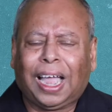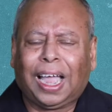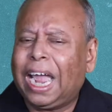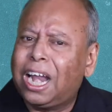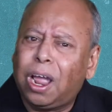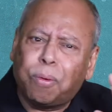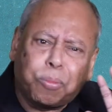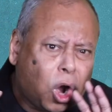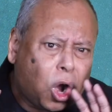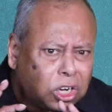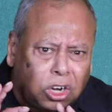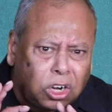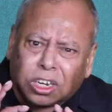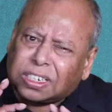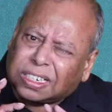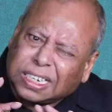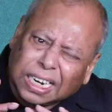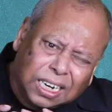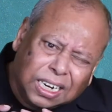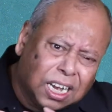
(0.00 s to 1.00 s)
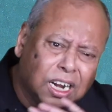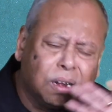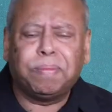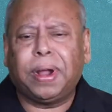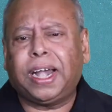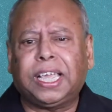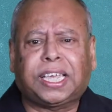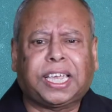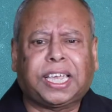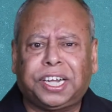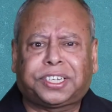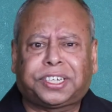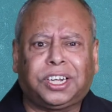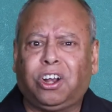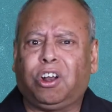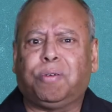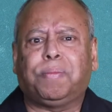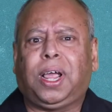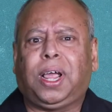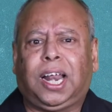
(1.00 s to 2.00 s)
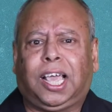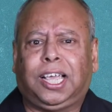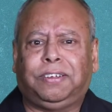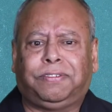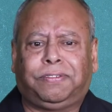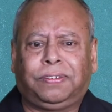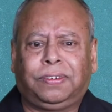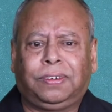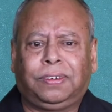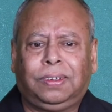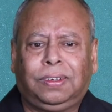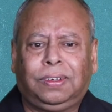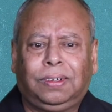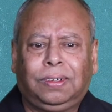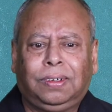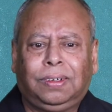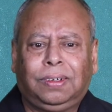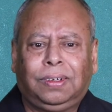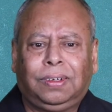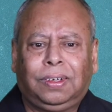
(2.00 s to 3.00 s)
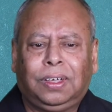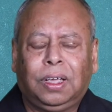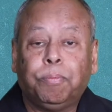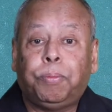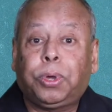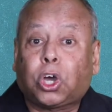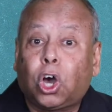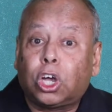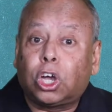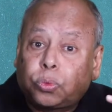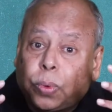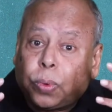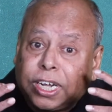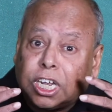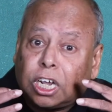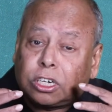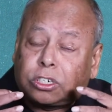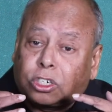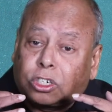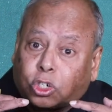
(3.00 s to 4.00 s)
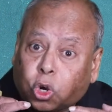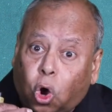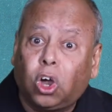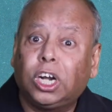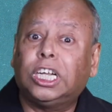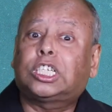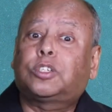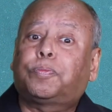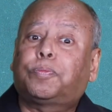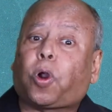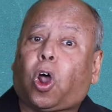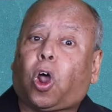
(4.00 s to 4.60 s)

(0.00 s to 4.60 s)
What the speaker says: I am not on a single medication in my life. Because when your soul is